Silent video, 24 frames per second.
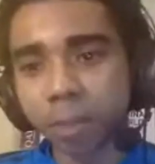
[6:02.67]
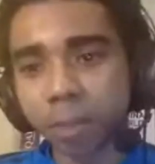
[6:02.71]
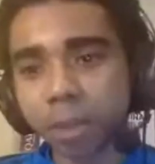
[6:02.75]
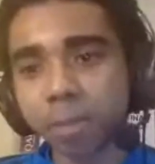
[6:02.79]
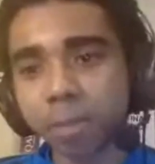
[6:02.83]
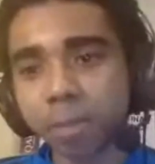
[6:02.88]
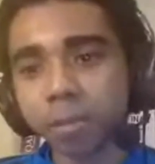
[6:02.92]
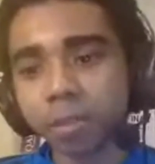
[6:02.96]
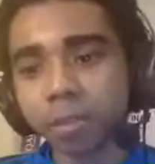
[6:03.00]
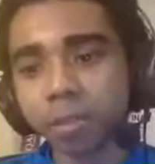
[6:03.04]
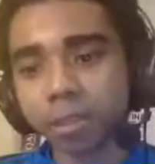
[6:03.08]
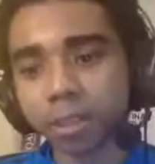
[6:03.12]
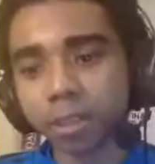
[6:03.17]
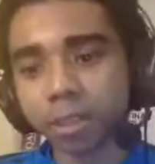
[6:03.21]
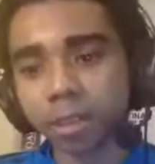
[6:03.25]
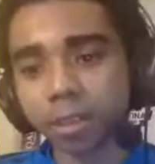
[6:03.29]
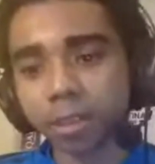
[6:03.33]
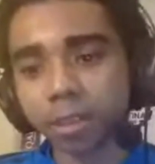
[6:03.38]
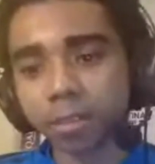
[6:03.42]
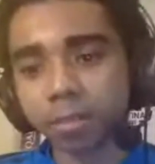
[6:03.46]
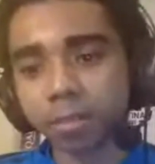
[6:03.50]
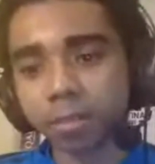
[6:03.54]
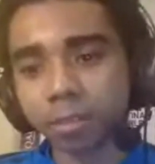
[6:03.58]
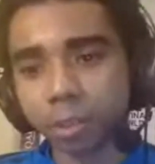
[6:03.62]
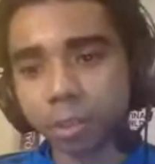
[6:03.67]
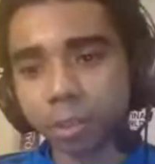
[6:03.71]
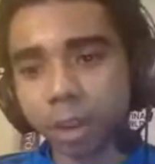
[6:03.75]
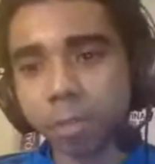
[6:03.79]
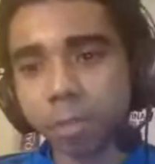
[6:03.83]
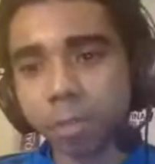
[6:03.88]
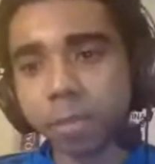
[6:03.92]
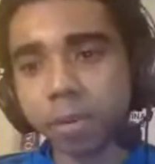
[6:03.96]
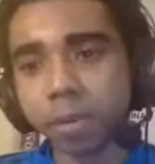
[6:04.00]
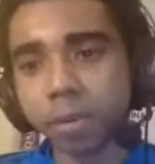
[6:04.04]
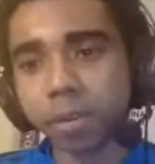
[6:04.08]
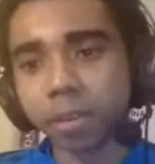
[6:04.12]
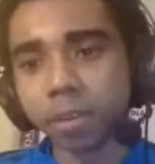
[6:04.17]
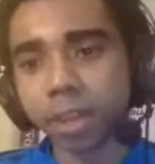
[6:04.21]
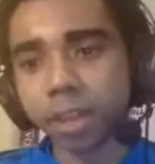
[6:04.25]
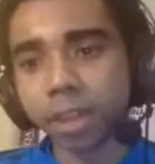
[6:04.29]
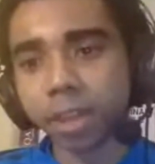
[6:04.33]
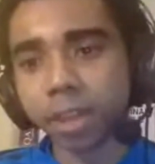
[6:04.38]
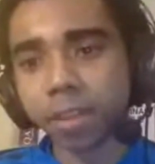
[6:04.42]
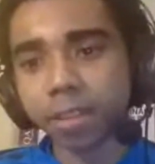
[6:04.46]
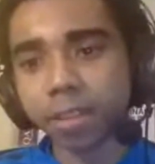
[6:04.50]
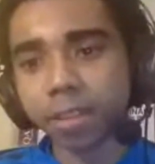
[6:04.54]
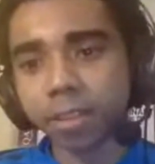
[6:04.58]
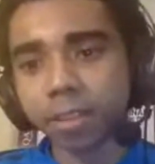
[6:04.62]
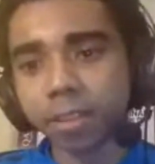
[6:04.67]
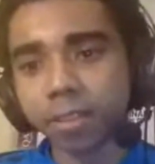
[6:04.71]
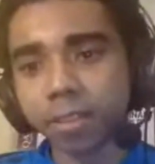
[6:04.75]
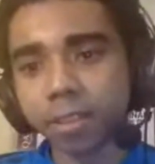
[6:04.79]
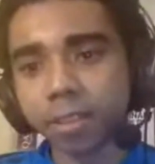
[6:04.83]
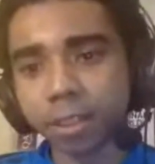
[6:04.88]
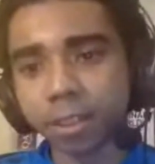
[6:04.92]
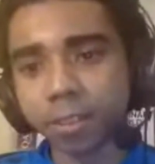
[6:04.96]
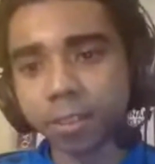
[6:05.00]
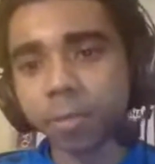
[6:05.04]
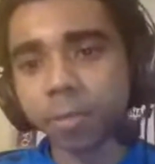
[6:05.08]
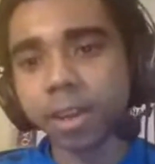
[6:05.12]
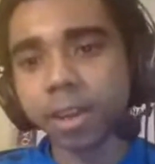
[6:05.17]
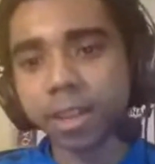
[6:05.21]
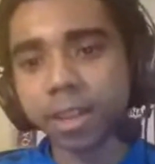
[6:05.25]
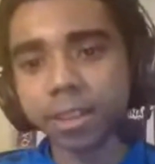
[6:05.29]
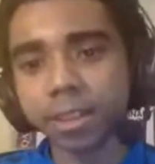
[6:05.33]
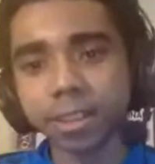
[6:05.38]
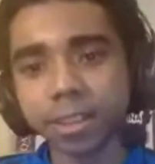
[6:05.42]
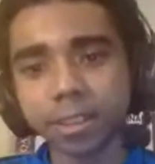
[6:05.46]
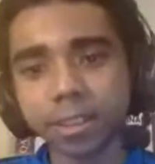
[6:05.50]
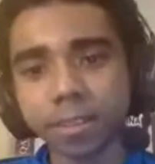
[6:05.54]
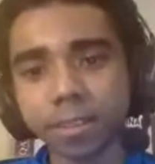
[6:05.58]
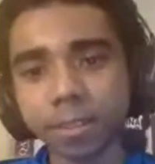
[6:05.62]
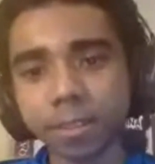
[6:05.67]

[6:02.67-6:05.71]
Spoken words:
people to try and build on that. That's the way I did it.